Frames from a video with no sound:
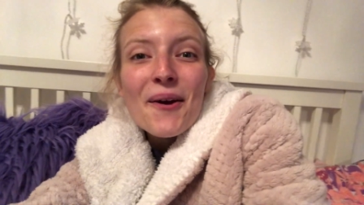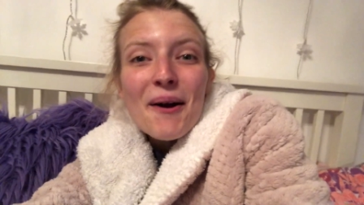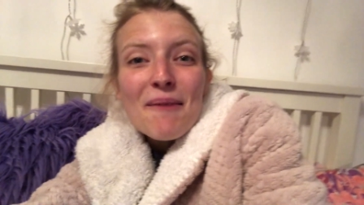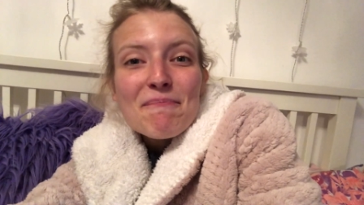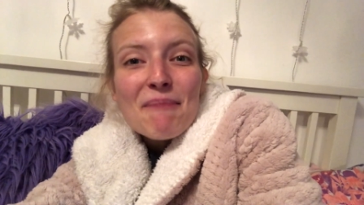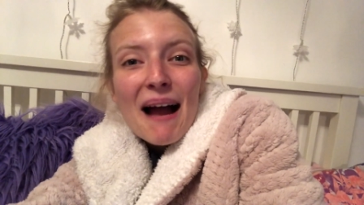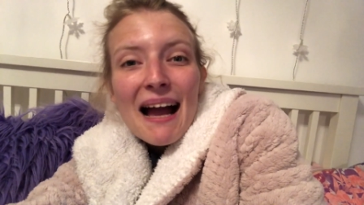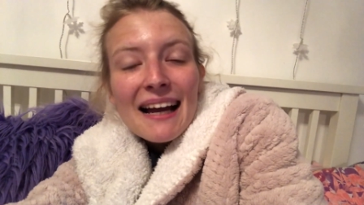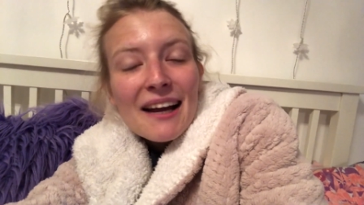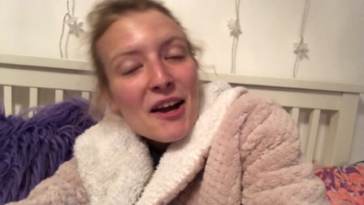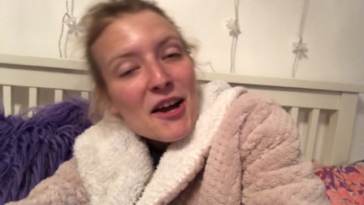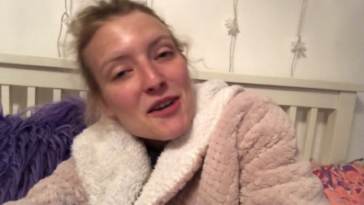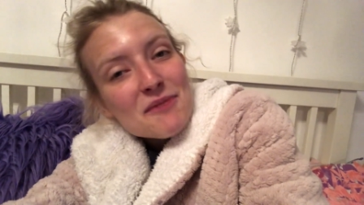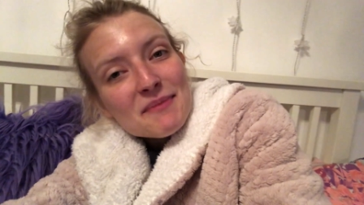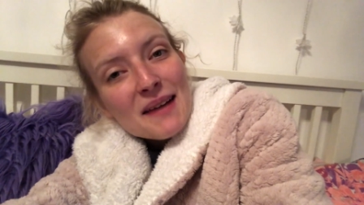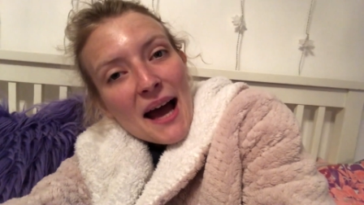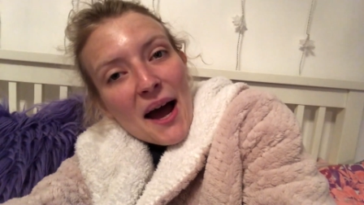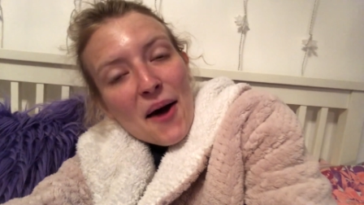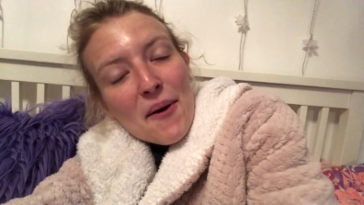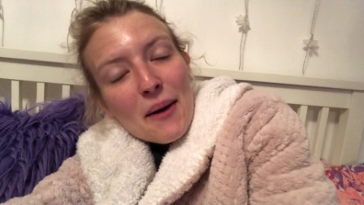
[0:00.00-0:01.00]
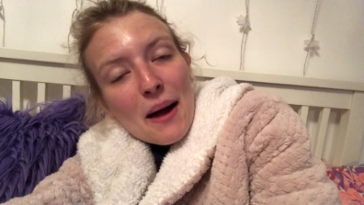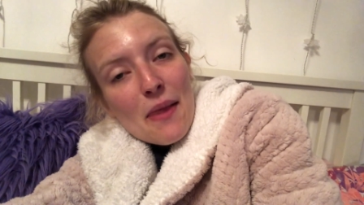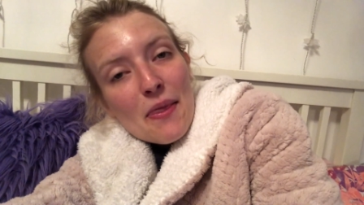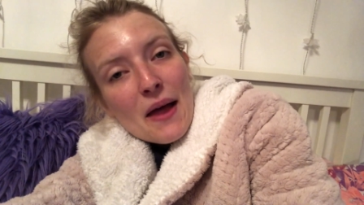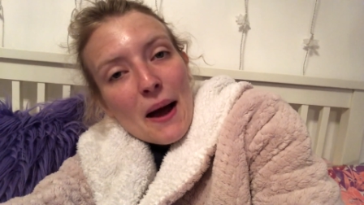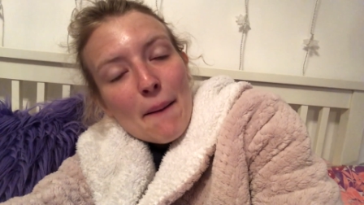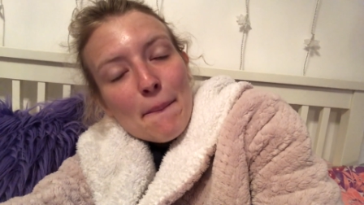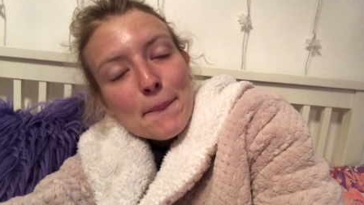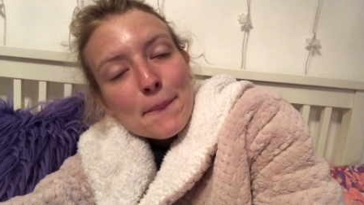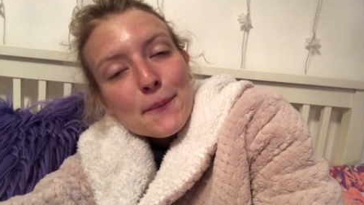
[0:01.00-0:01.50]
I'm back home now and
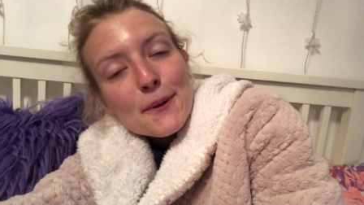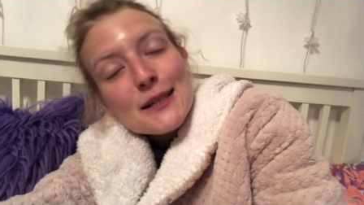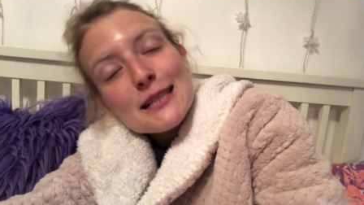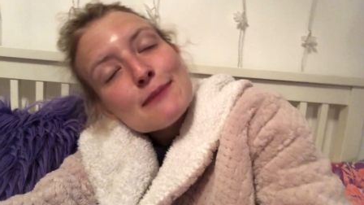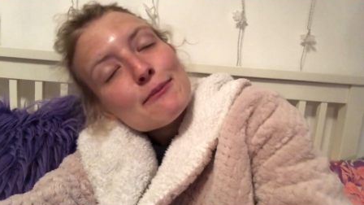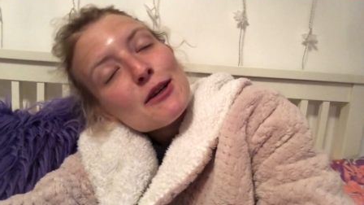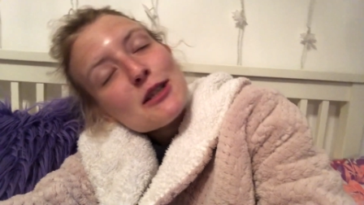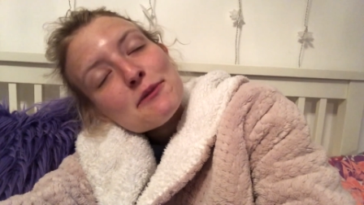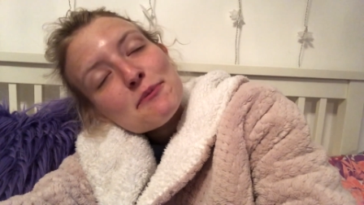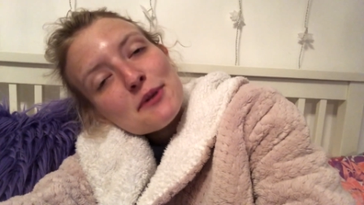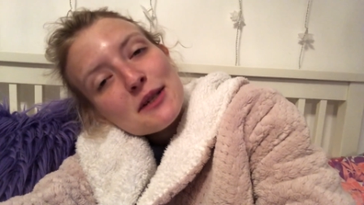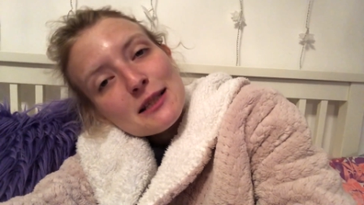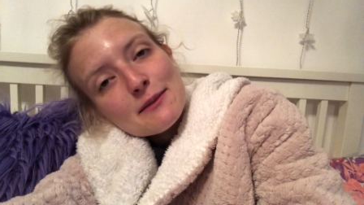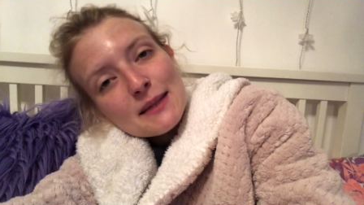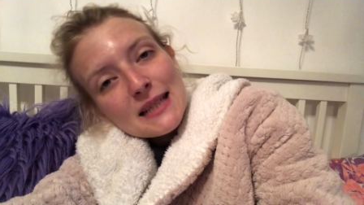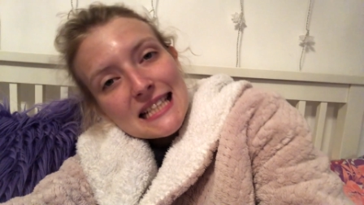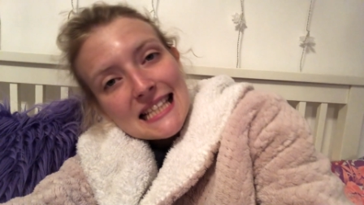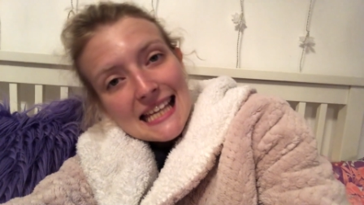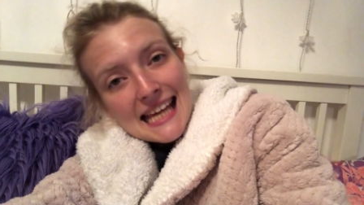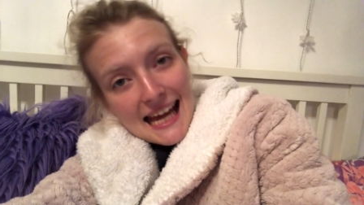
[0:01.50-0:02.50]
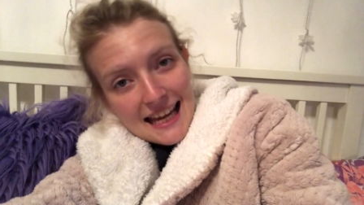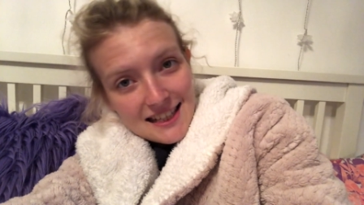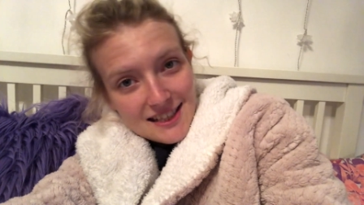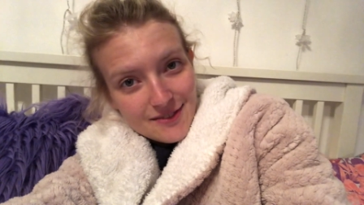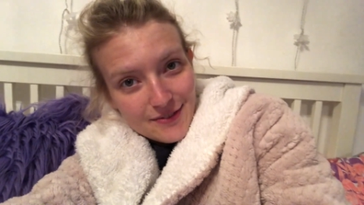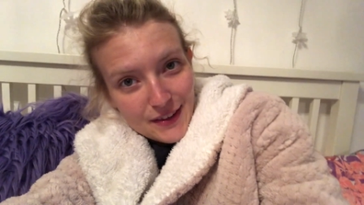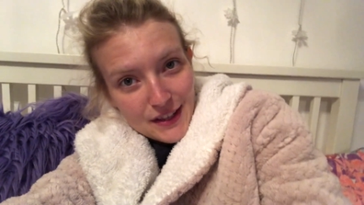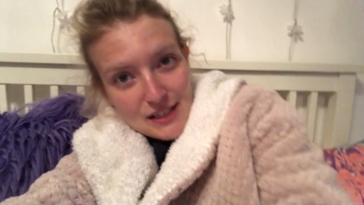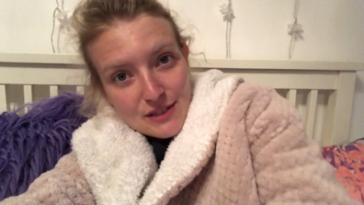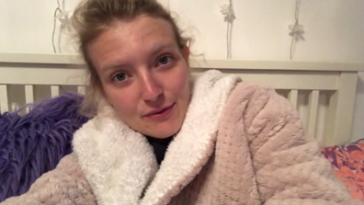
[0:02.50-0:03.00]
that pretty much brings me to the end
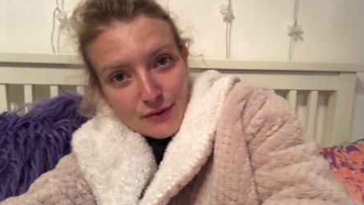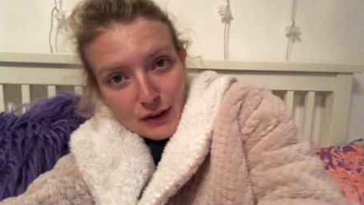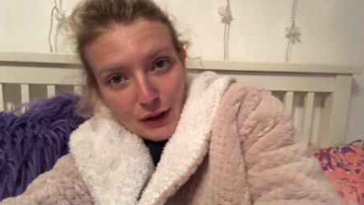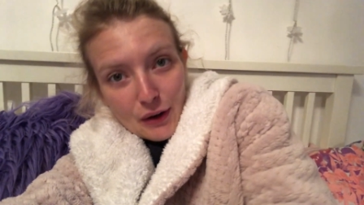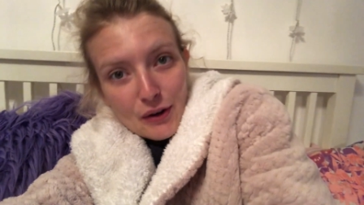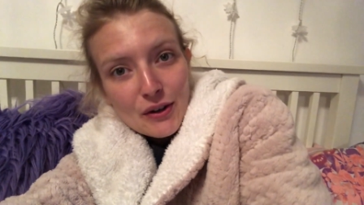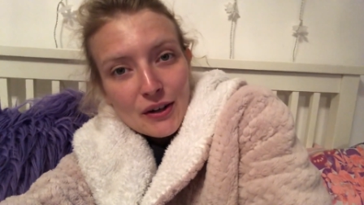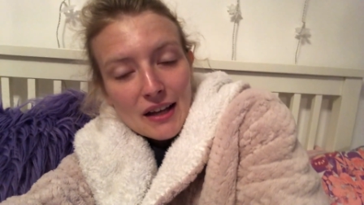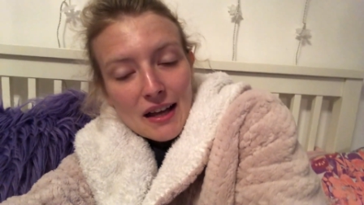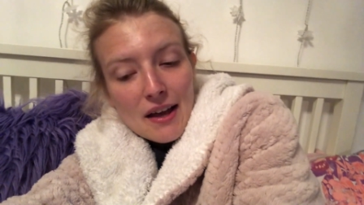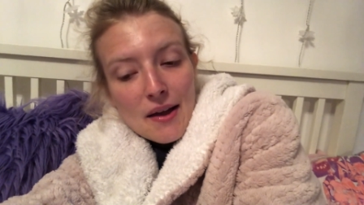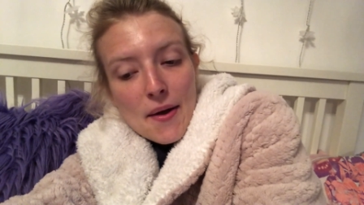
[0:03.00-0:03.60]
of this vlog.